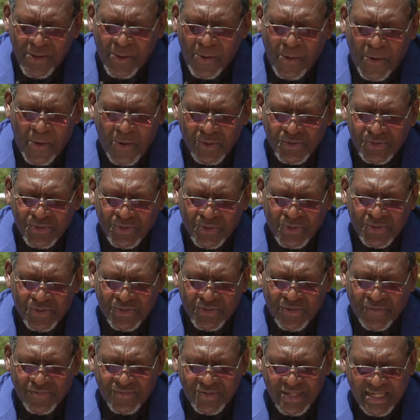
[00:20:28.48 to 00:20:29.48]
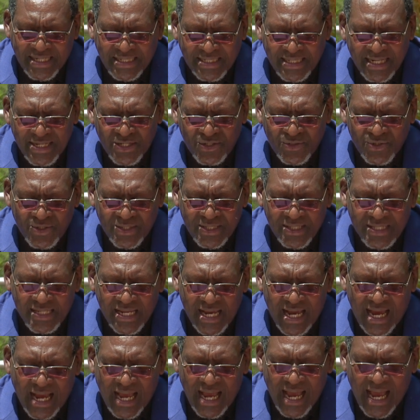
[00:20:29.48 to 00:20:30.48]
all sorts of citations
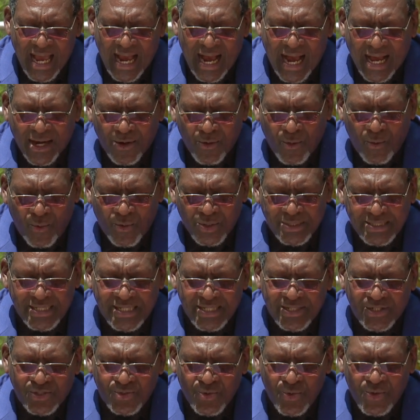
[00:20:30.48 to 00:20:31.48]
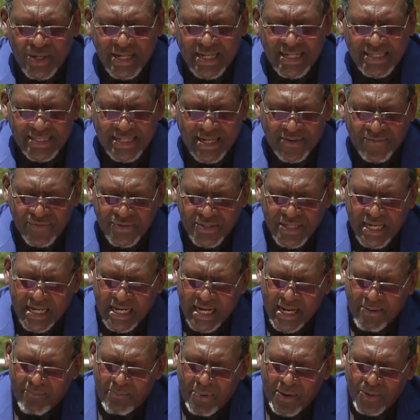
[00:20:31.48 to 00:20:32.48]
here and what historians have
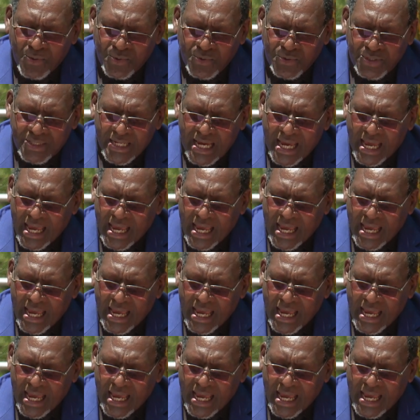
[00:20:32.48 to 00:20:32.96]
said about